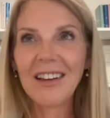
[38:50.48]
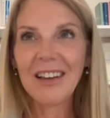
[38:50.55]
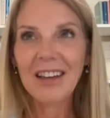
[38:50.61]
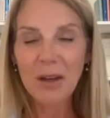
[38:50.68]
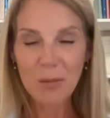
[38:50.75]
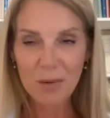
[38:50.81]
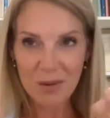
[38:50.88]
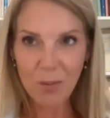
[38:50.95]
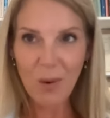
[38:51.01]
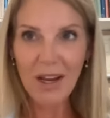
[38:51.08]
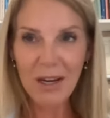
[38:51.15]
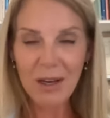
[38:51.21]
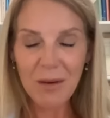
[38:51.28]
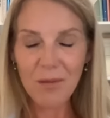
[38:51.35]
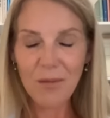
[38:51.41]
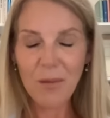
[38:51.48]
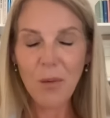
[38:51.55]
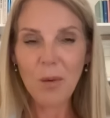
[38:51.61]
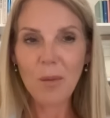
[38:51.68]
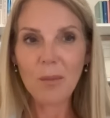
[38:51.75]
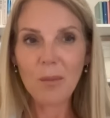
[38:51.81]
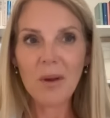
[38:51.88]
He was waiting
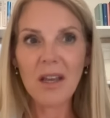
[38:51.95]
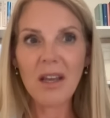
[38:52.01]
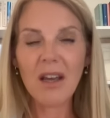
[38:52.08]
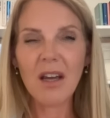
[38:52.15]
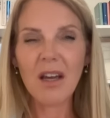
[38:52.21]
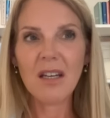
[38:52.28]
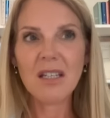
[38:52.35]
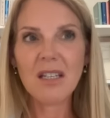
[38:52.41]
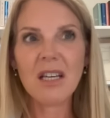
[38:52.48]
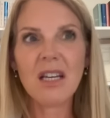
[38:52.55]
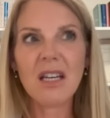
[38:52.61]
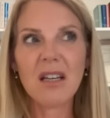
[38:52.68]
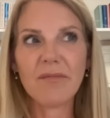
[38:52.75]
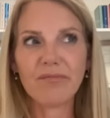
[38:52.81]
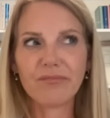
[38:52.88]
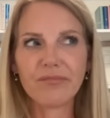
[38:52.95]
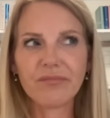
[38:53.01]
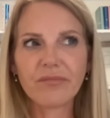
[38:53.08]
for me, and he